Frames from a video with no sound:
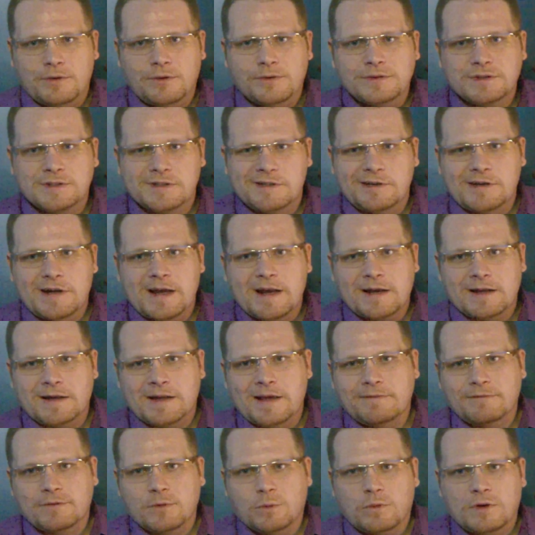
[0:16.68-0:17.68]
so you're not going to
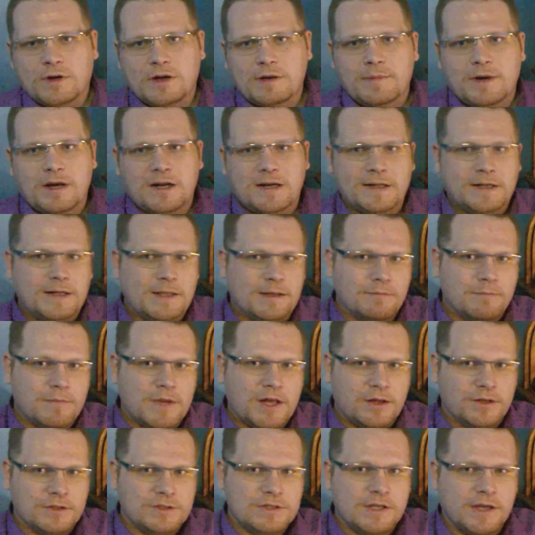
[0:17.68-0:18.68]
have to worry about any
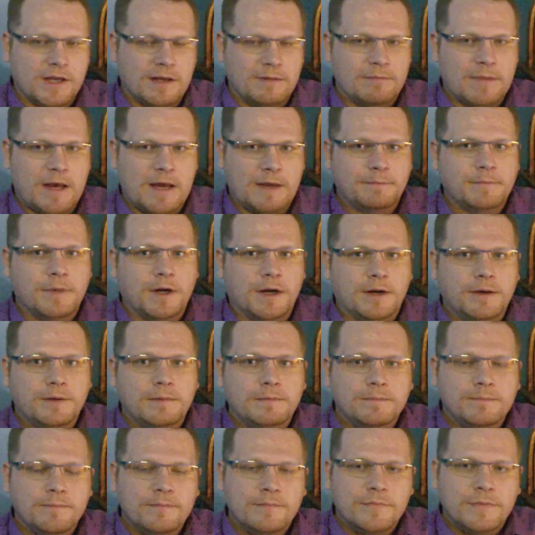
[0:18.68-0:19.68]
embellishing on my part.
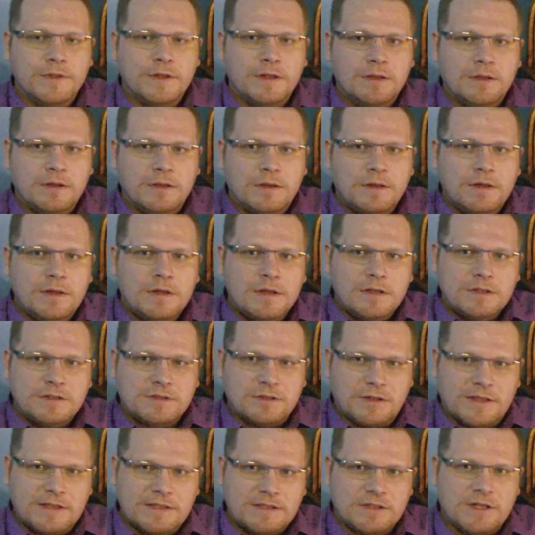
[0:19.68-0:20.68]

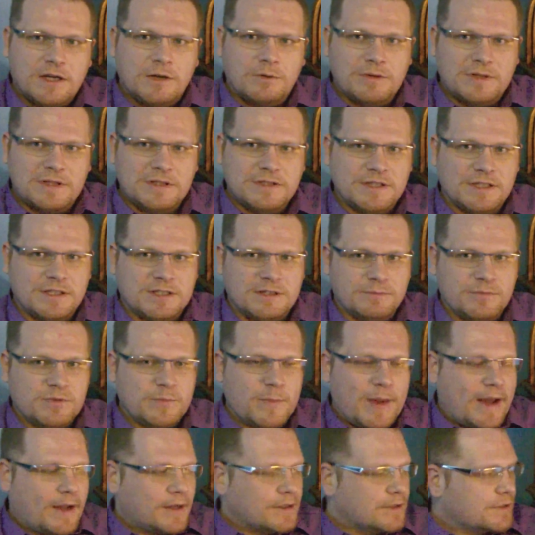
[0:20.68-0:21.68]
So let's start with the system
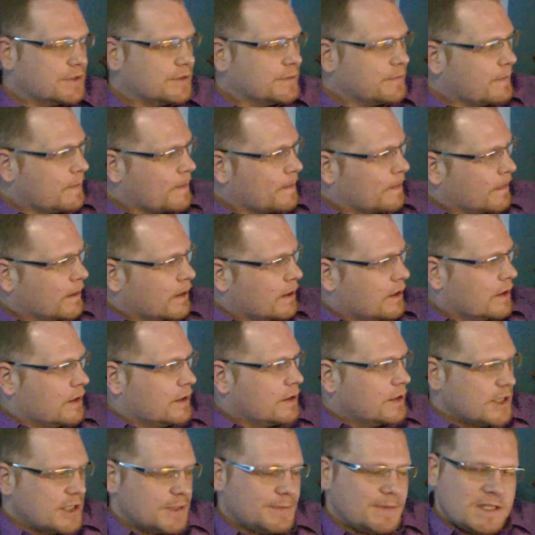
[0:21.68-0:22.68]
specs.
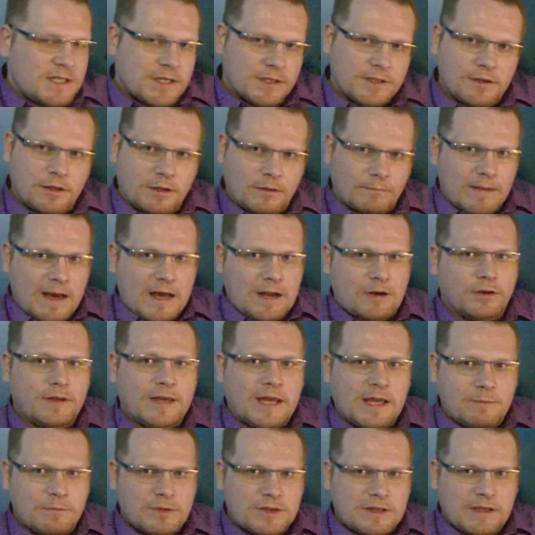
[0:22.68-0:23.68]
This particular model
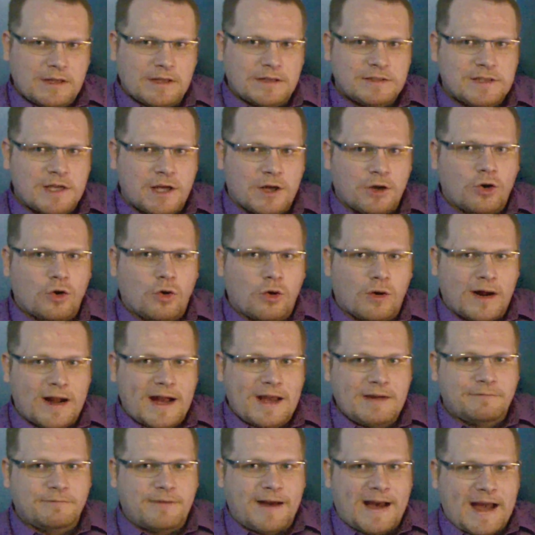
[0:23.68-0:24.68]
came with the Intel Core
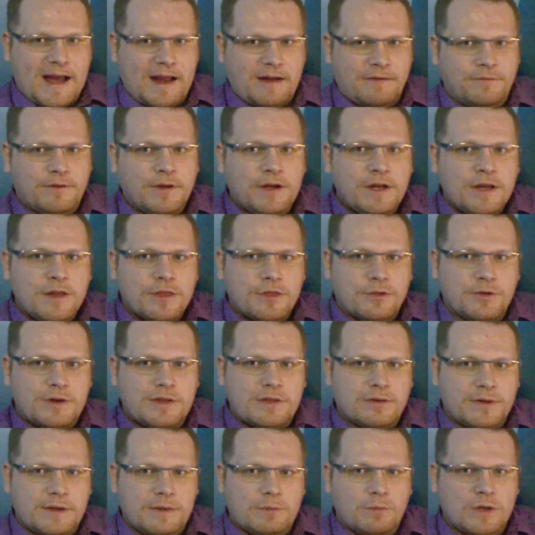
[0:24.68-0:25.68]

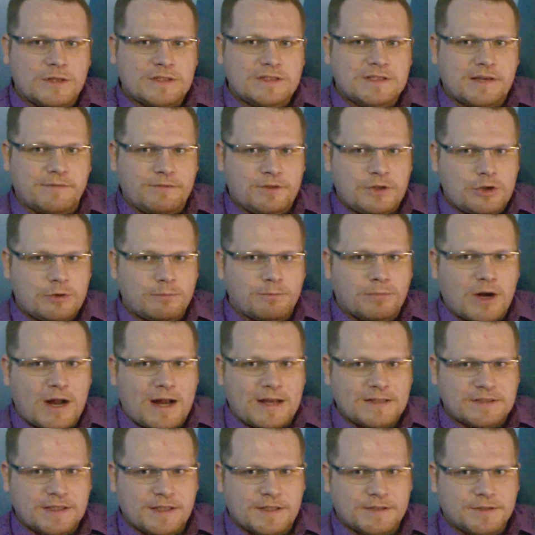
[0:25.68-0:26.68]
i5-3317U
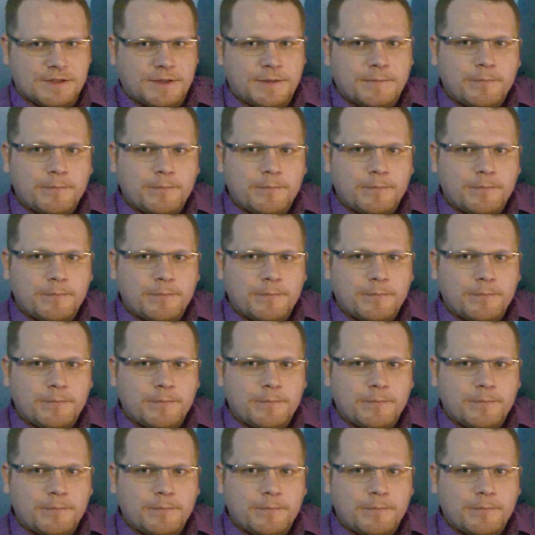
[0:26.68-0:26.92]
processor.